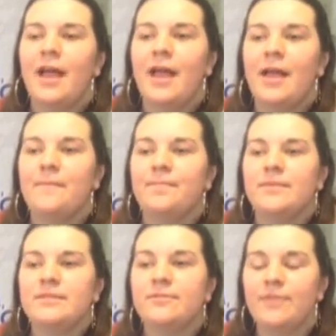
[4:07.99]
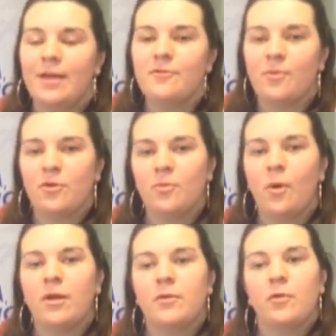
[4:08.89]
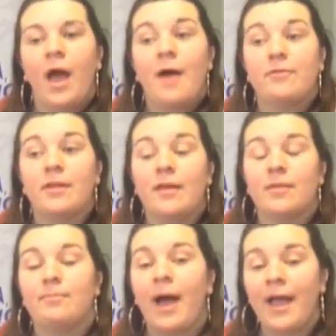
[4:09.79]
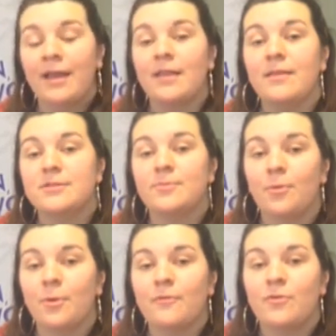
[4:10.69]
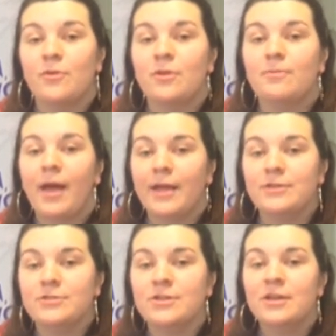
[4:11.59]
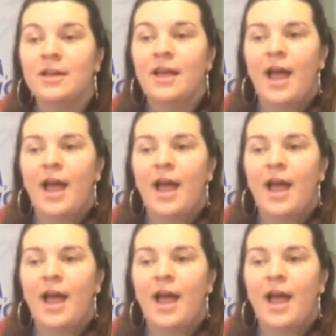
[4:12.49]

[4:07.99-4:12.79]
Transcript: to fight for what you want, having like the backing and the support of the union behind you.